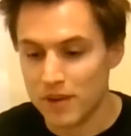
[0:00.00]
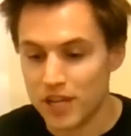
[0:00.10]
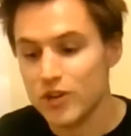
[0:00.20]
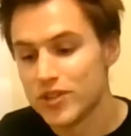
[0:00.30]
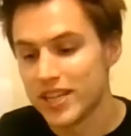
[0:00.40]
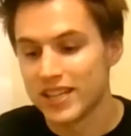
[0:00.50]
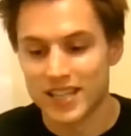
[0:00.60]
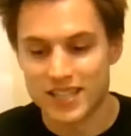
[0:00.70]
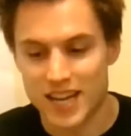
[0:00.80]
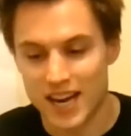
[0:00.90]
Using
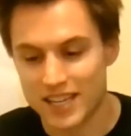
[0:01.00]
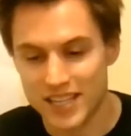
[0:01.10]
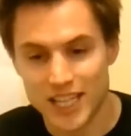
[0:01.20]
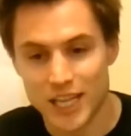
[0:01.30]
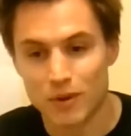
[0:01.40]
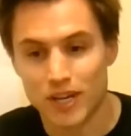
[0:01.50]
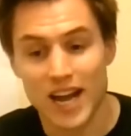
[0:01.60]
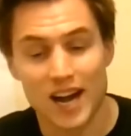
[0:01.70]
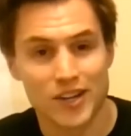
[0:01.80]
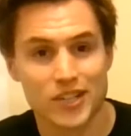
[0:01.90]
this technique, they will
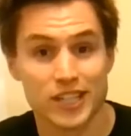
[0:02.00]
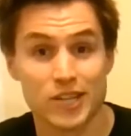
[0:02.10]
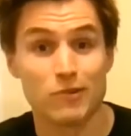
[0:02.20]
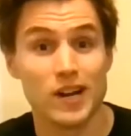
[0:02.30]
calculate